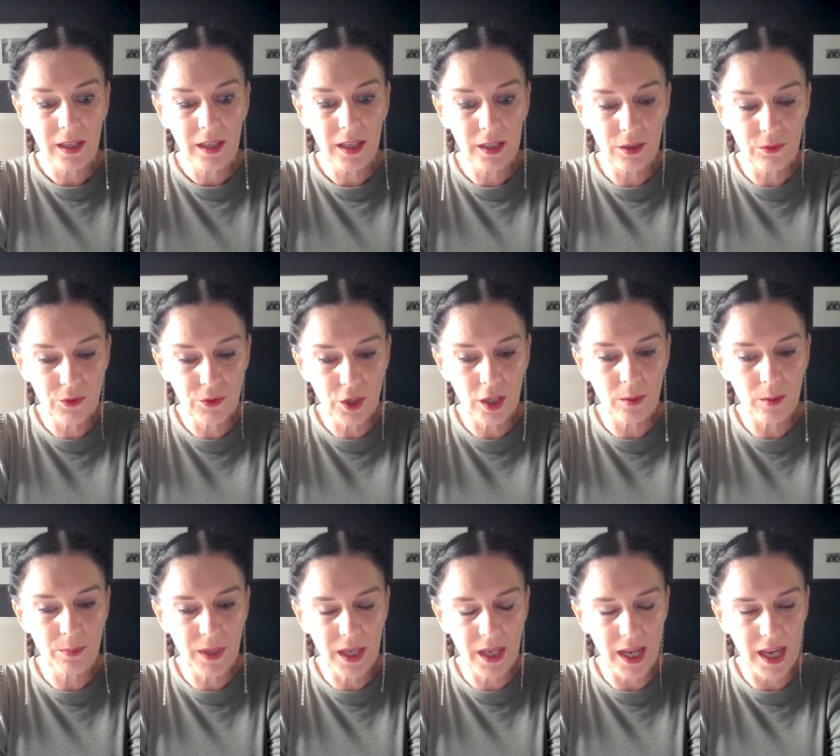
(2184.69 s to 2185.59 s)
and you've got to
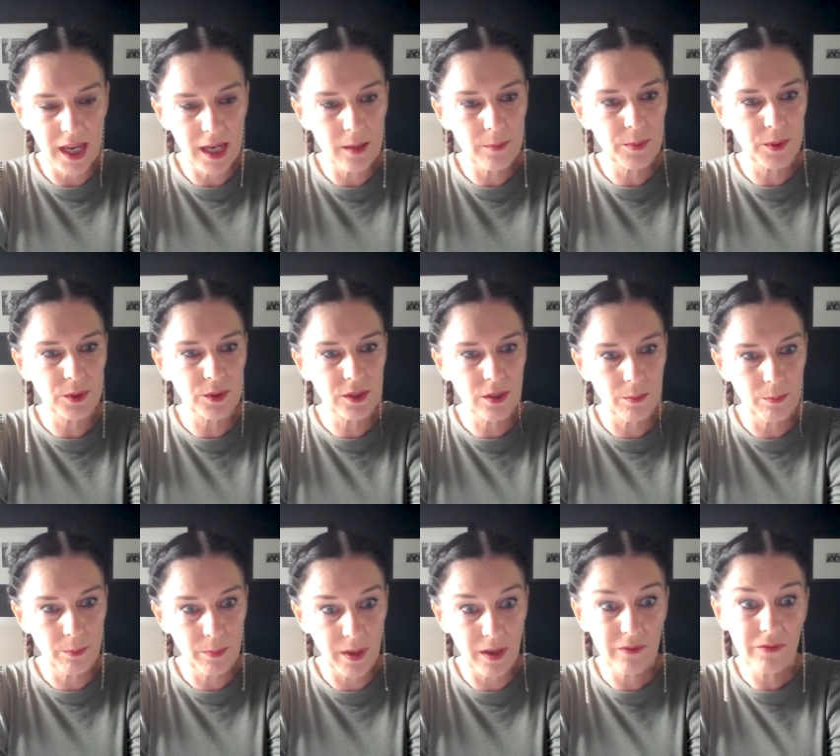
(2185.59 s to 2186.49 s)
be able to
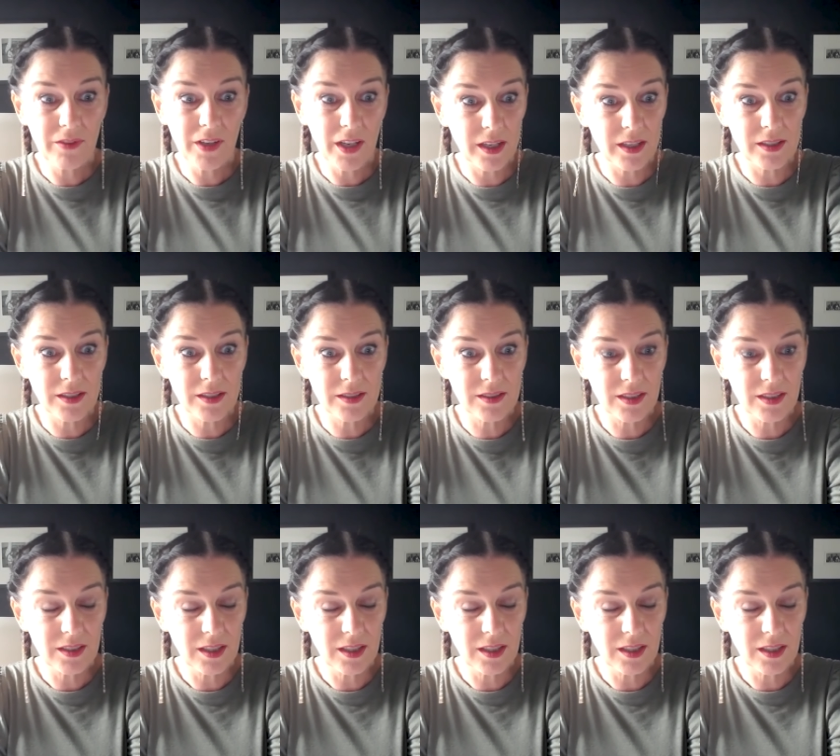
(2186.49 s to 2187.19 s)
pivot